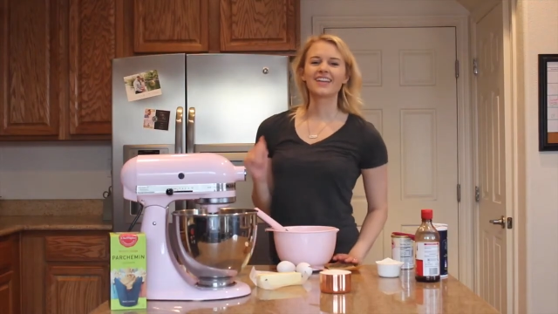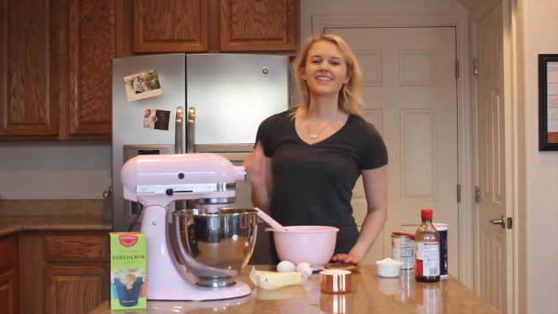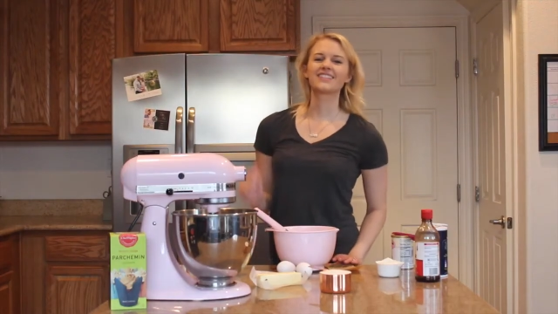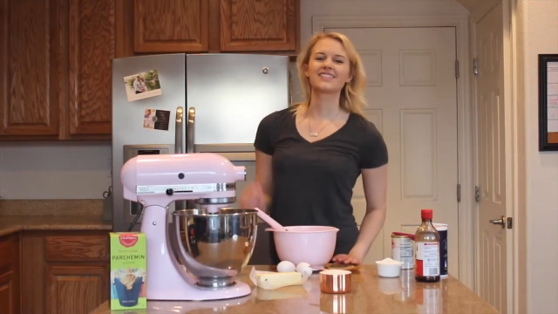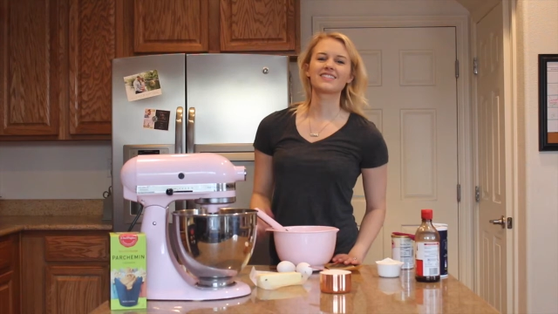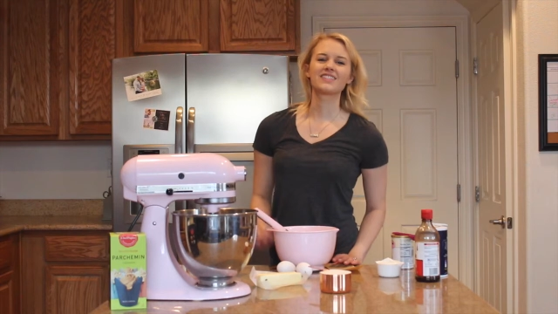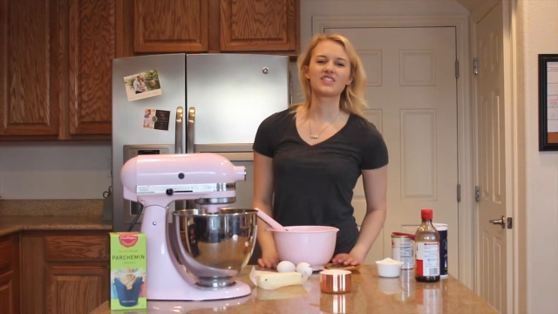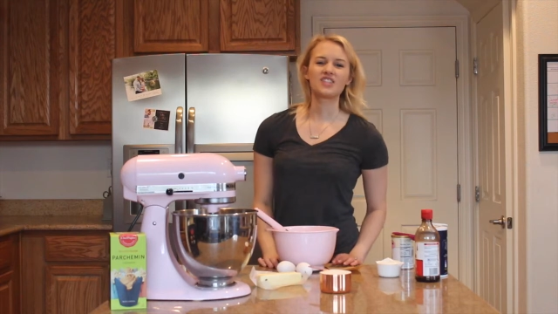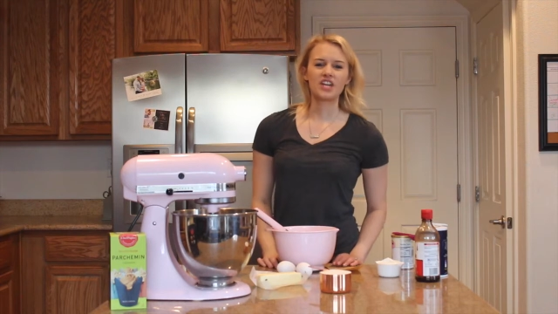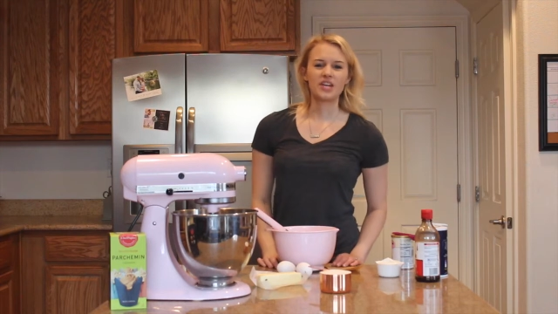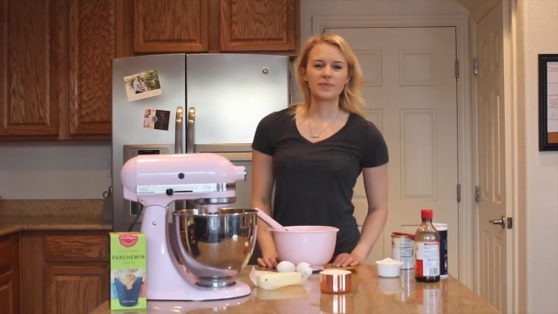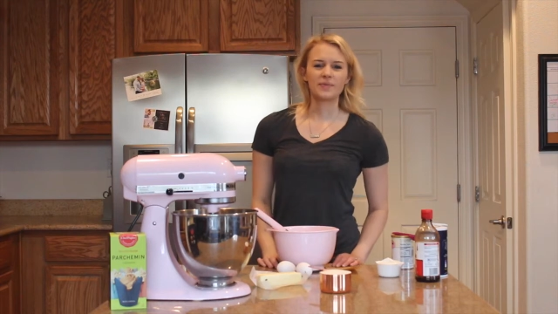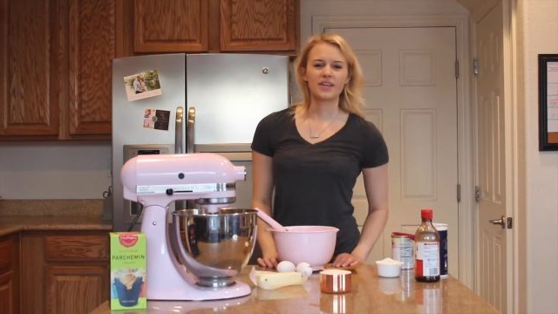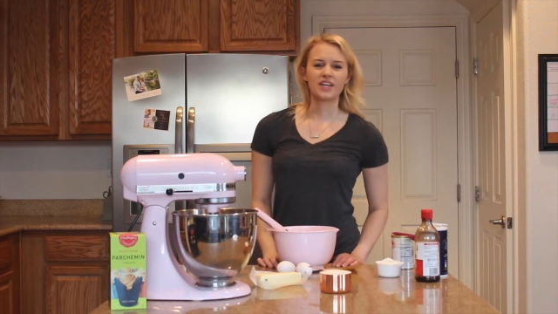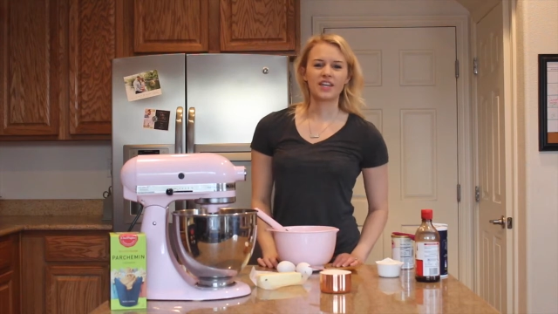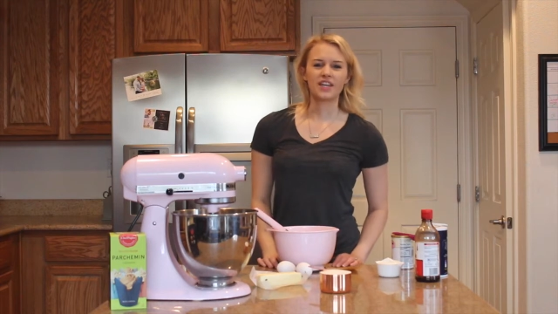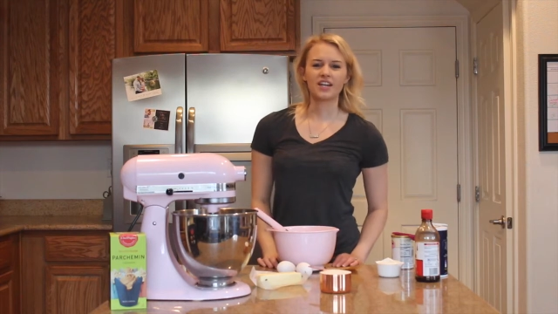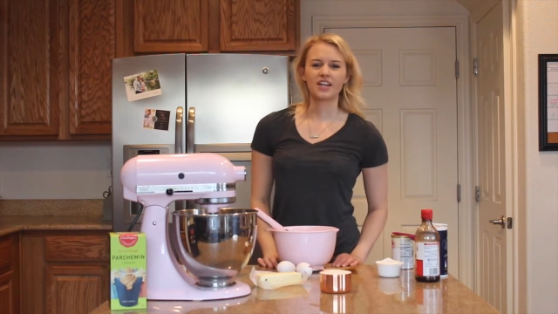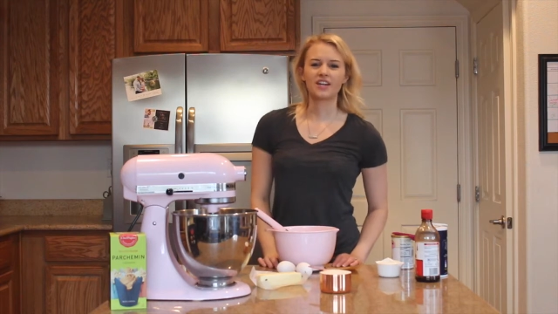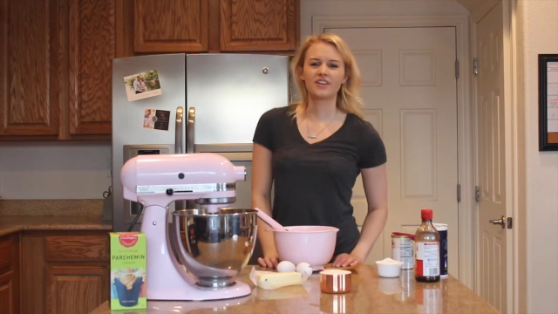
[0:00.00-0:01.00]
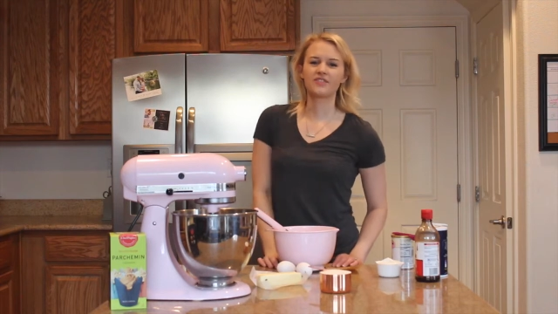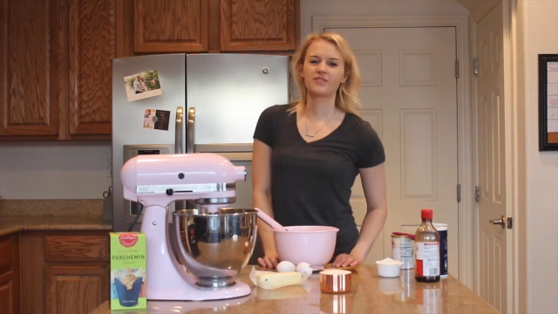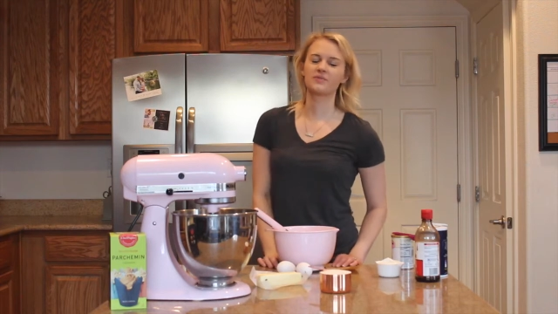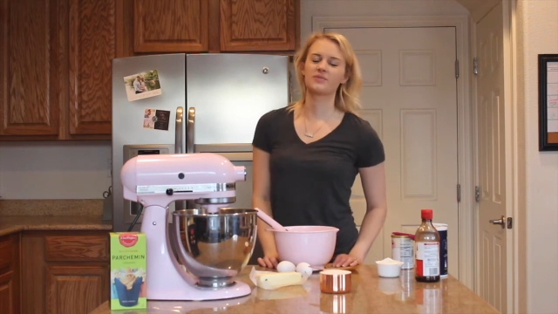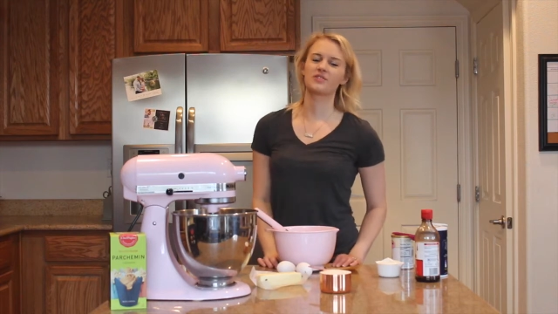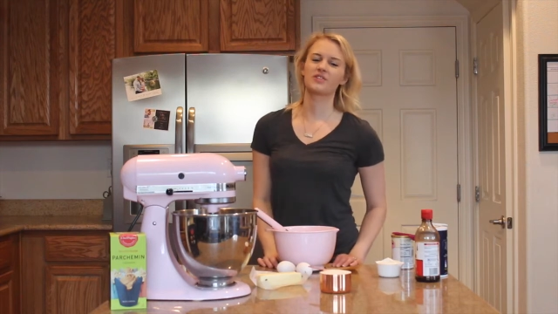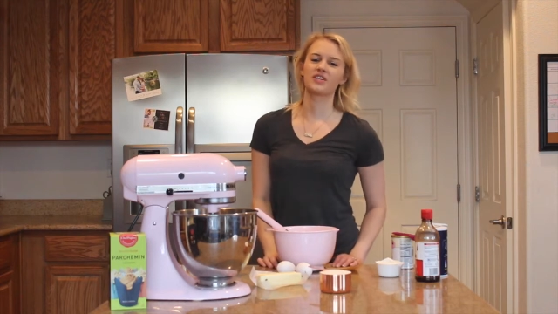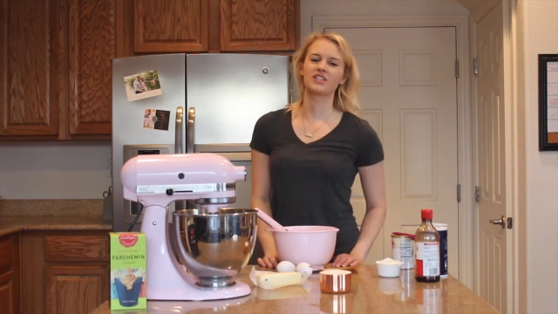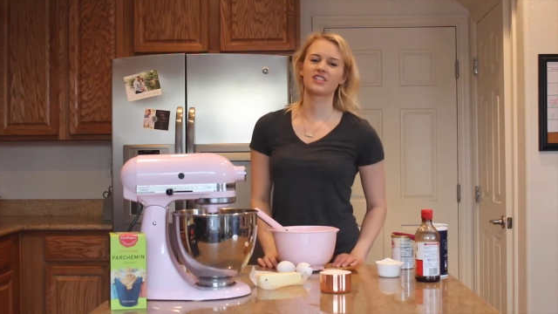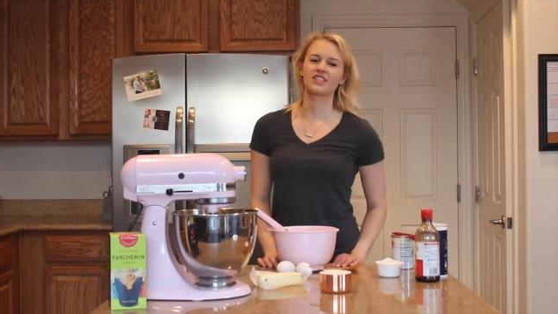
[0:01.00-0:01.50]
guys, Jamie here
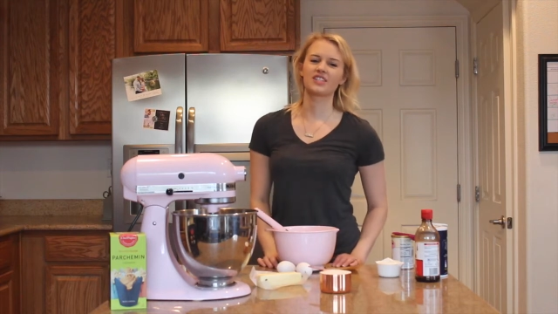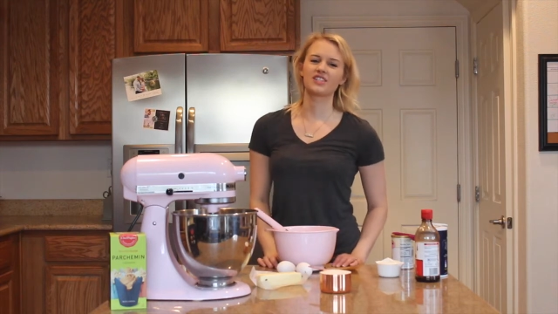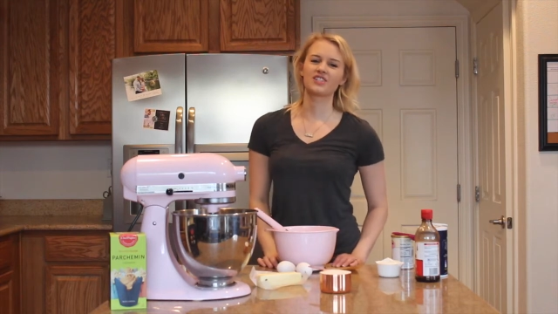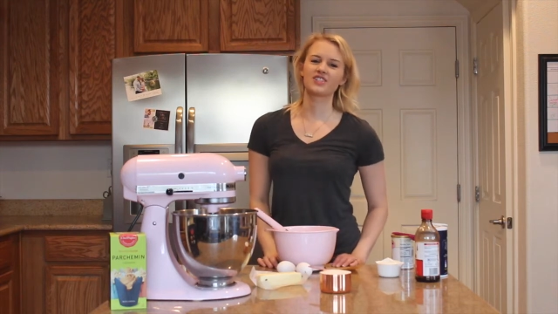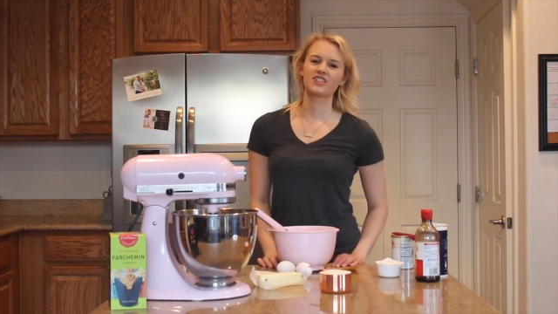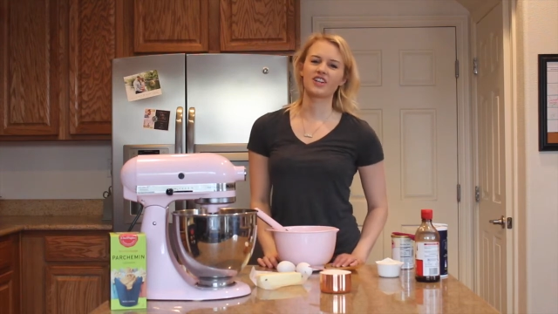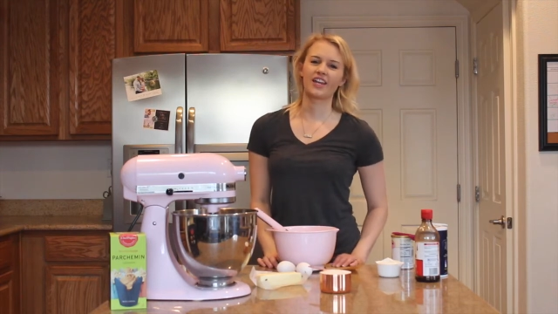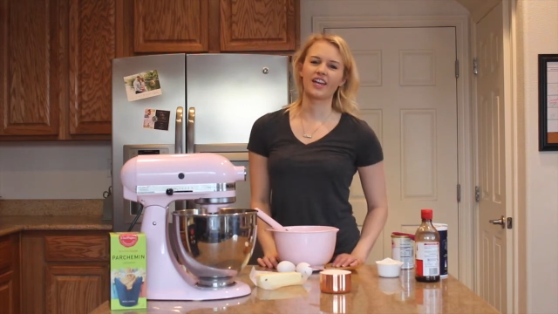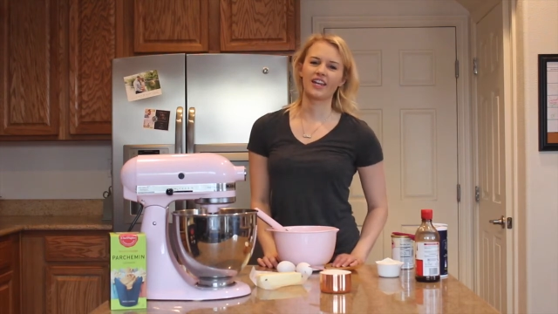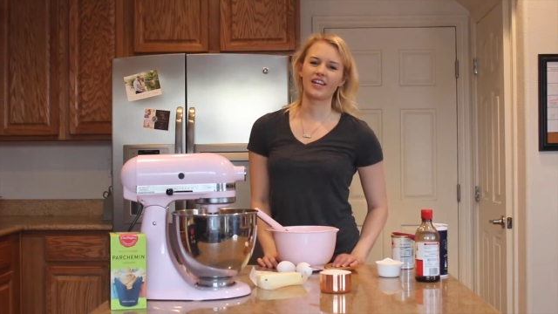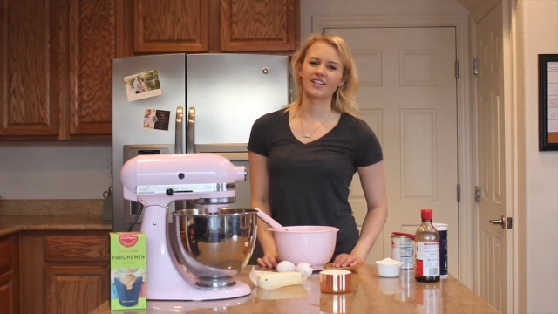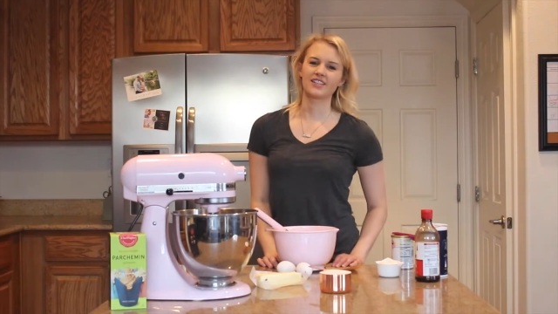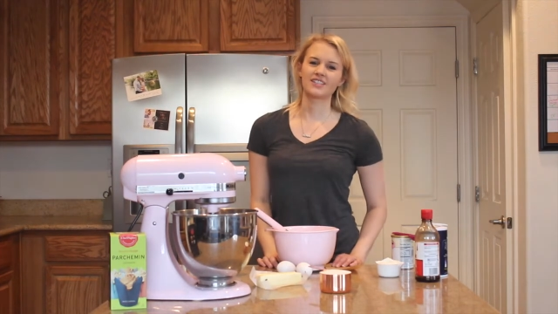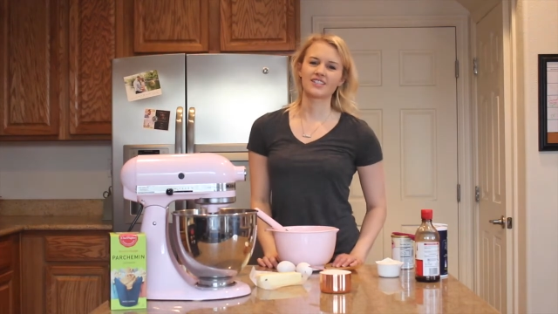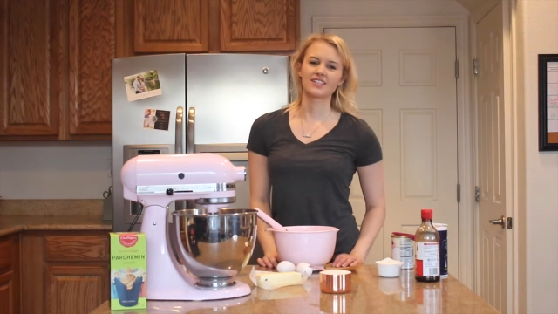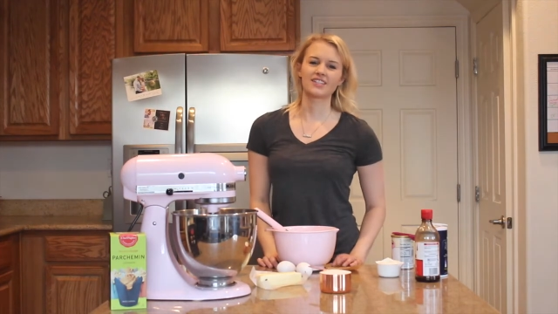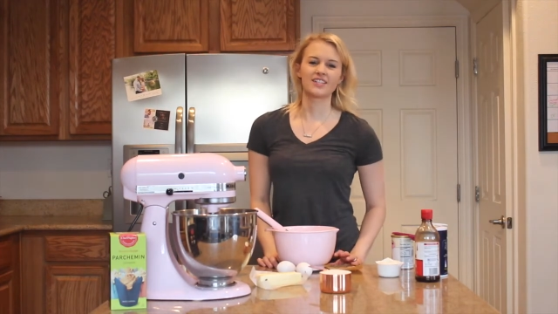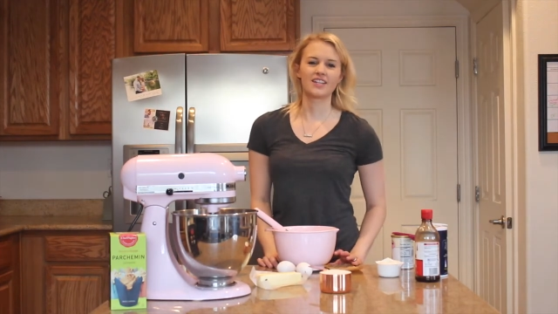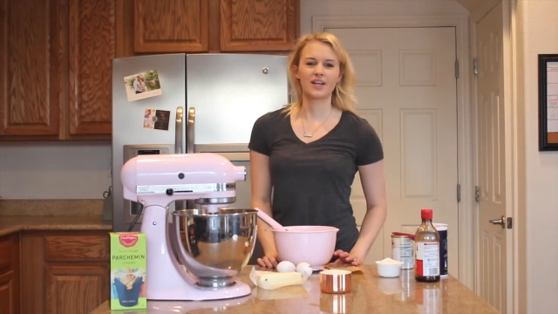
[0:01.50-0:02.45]
from Treats and Trends.